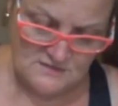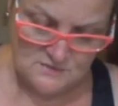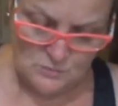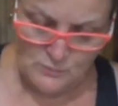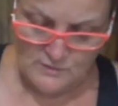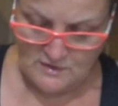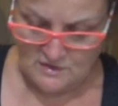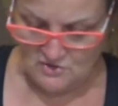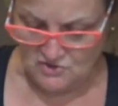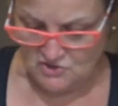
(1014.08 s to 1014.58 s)

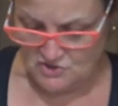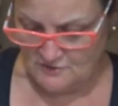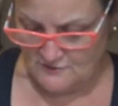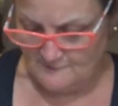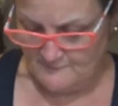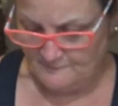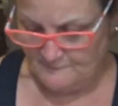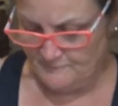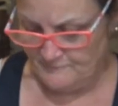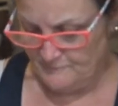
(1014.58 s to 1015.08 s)
switch.
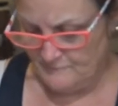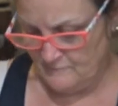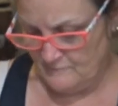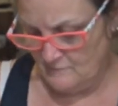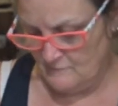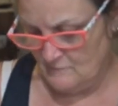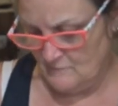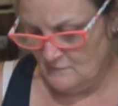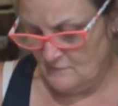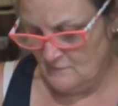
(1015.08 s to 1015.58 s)

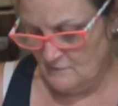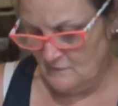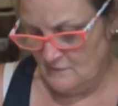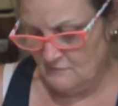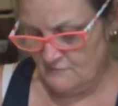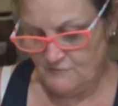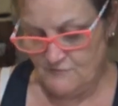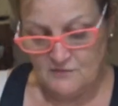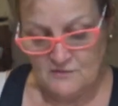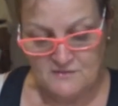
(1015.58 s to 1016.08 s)

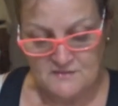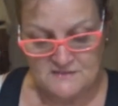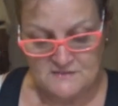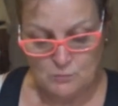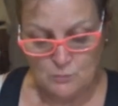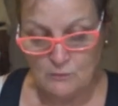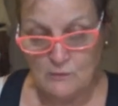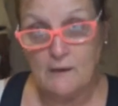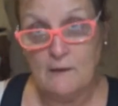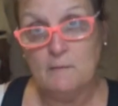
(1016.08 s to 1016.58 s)
It feels
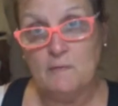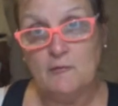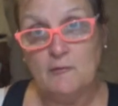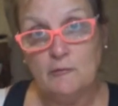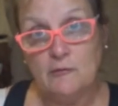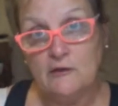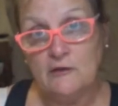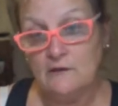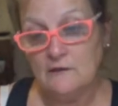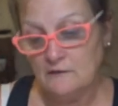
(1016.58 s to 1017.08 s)

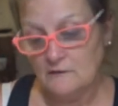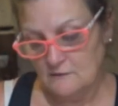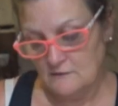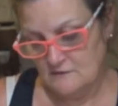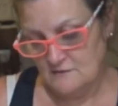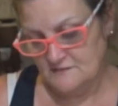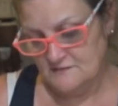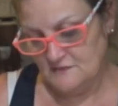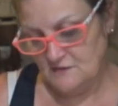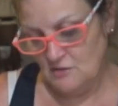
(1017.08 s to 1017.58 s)
rubbery,
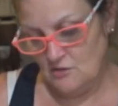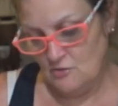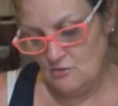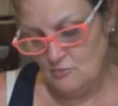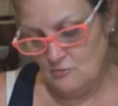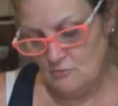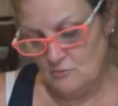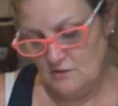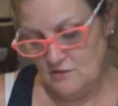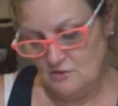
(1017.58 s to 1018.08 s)

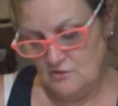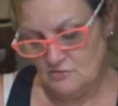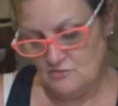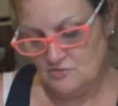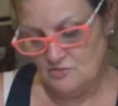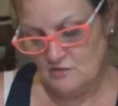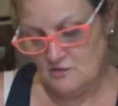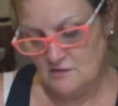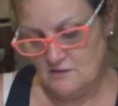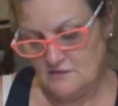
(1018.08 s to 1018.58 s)
so when you're
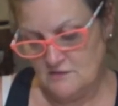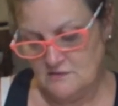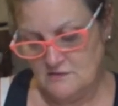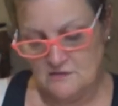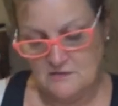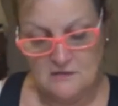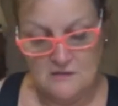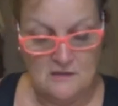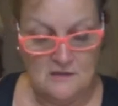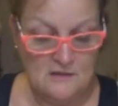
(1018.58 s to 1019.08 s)
trying to